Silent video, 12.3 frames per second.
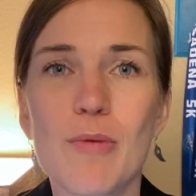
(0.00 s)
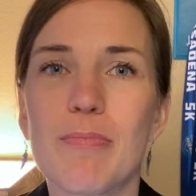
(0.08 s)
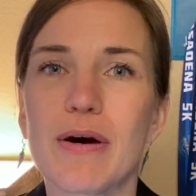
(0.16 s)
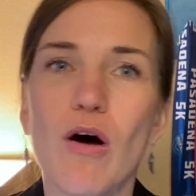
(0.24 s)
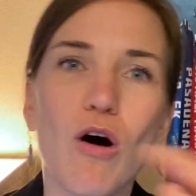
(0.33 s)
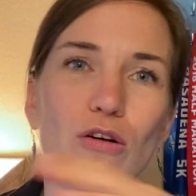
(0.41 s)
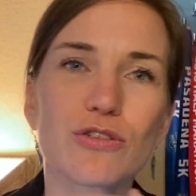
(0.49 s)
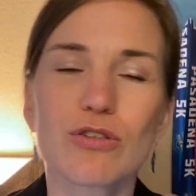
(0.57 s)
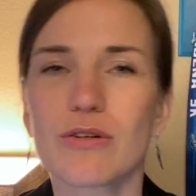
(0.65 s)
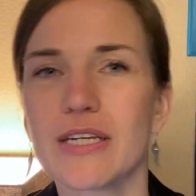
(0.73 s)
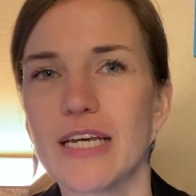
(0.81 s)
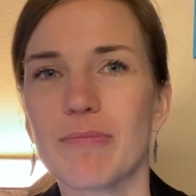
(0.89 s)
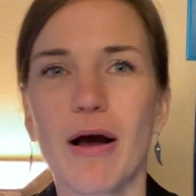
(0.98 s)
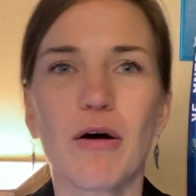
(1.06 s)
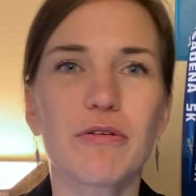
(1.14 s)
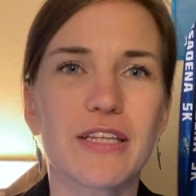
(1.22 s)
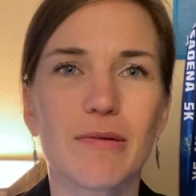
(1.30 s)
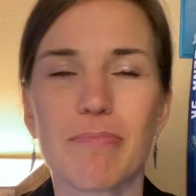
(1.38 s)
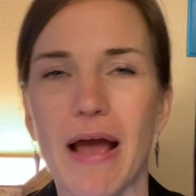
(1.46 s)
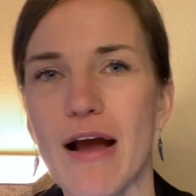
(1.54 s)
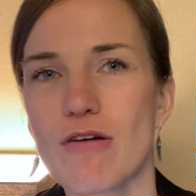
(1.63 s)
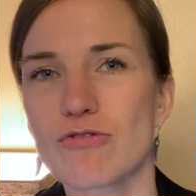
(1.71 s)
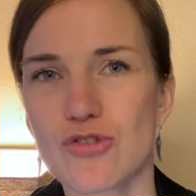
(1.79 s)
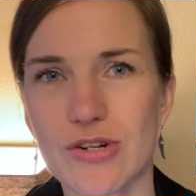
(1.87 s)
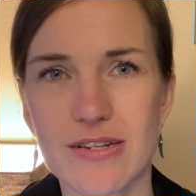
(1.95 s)
but also keep healthy
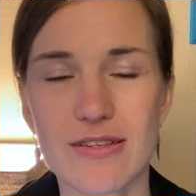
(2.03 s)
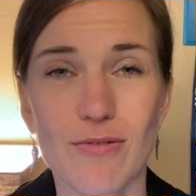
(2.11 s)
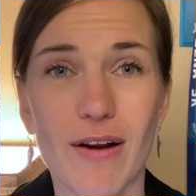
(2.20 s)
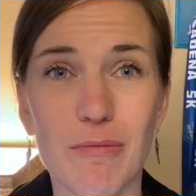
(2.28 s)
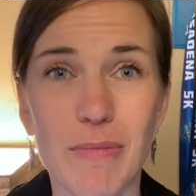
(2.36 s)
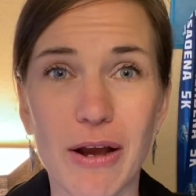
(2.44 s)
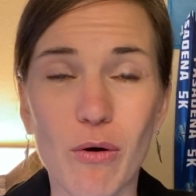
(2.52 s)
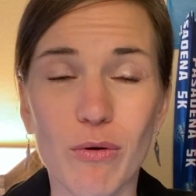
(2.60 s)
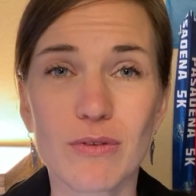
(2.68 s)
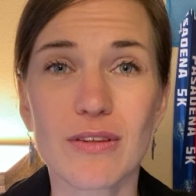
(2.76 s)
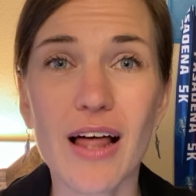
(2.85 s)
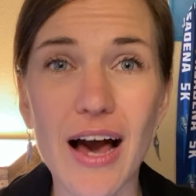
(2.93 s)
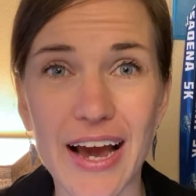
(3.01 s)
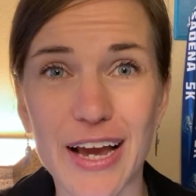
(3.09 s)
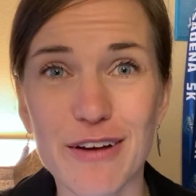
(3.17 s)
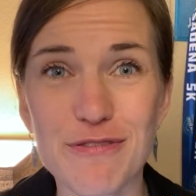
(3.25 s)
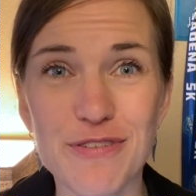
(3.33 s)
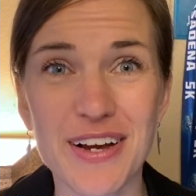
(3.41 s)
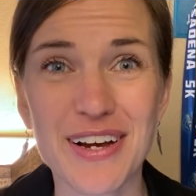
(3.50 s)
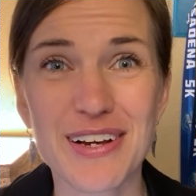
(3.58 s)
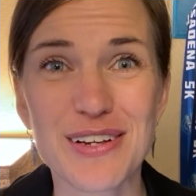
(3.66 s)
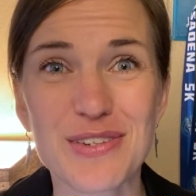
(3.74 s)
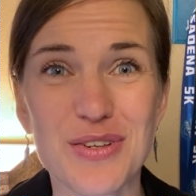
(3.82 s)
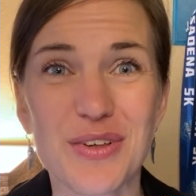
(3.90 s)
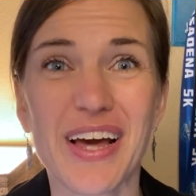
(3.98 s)
boundaries around my own life
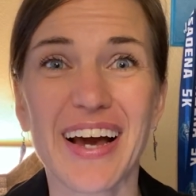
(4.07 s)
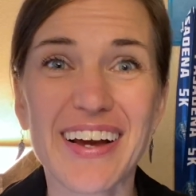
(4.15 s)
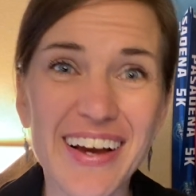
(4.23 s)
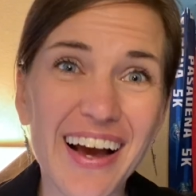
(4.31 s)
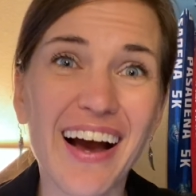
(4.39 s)
so that